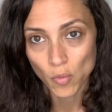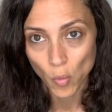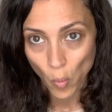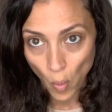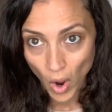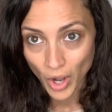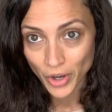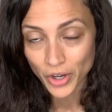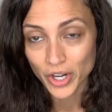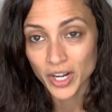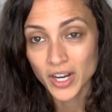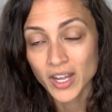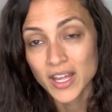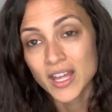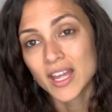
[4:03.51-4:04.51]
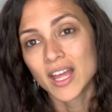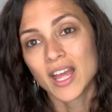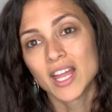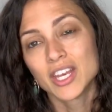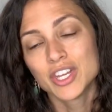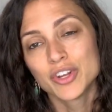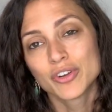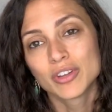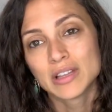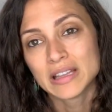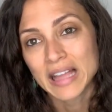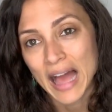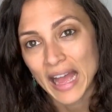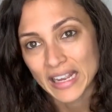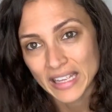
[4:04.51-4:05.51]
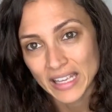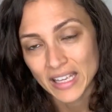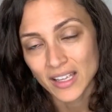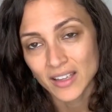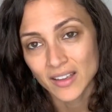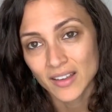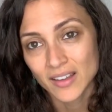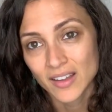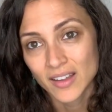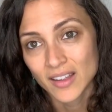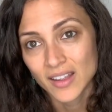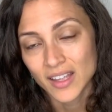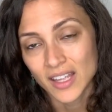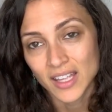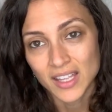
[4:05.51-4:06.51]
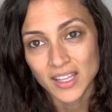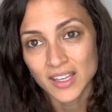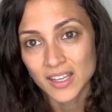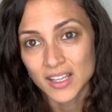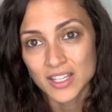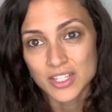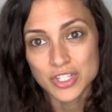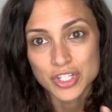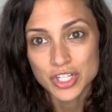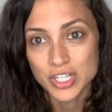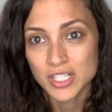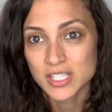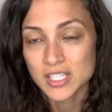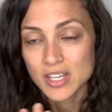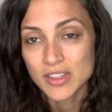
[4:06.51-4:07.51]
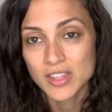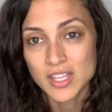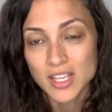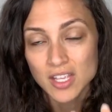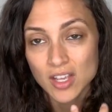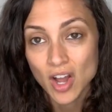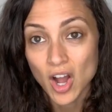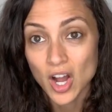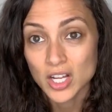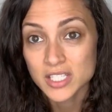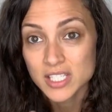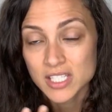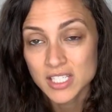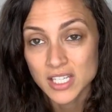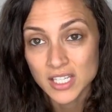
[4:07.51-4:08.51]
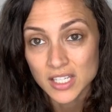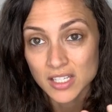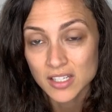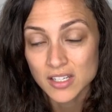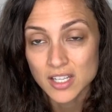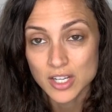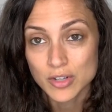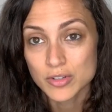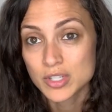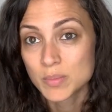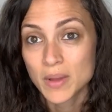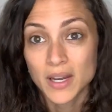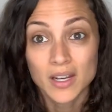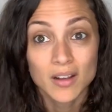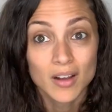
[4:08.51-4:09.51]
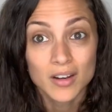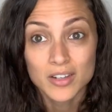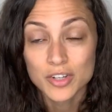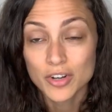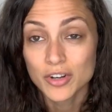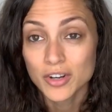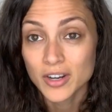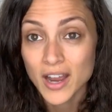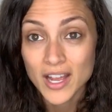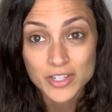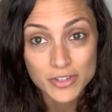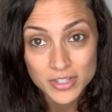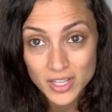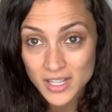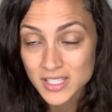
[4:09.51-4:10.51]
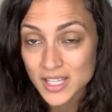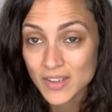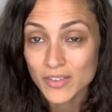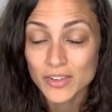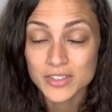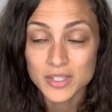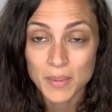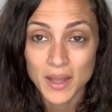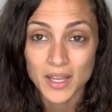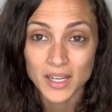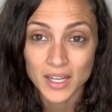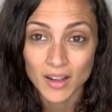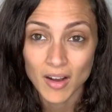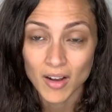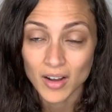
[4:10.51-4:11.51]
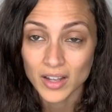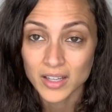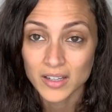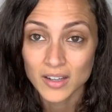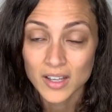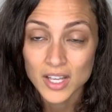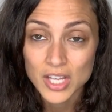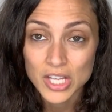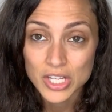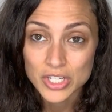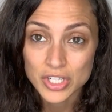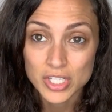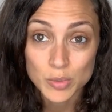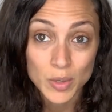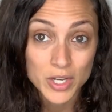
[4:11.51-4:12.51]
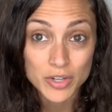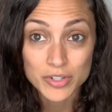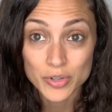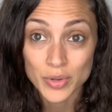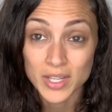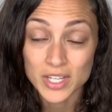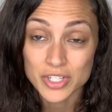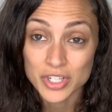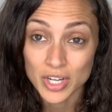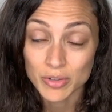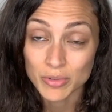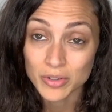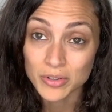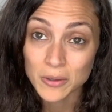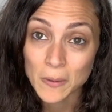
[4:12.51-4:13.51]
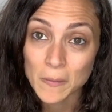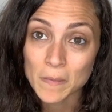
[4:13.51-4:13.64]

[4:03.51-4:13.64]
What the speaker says: water and you're lacking in just the constant, depending on your exercise level, depending on just what you're doing in general,